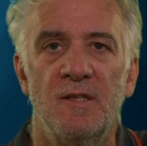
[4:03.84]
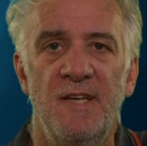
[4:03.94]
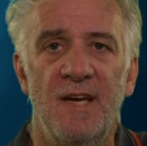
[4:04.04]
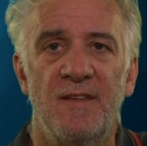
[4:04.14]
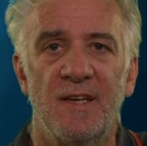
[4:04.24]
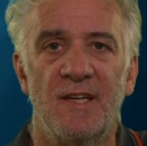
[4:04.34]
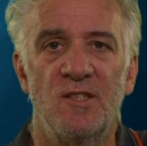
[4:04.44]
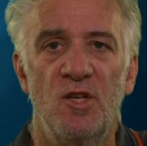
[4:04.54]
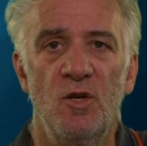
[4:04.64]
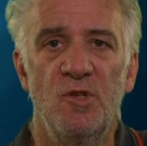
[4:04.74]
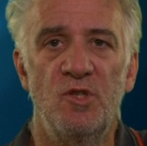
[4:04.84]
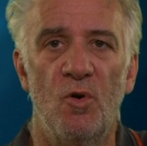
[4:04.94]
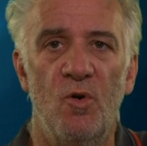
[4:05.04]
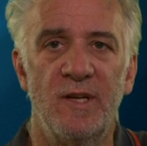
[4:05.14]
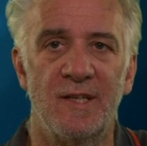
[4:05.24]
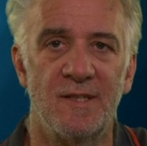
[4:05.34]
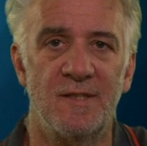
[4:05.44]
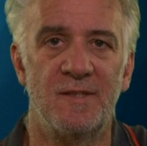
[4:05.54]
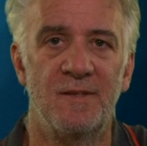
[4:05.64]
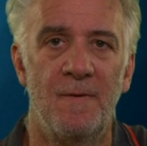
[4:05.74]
Second thing is, who is your audience?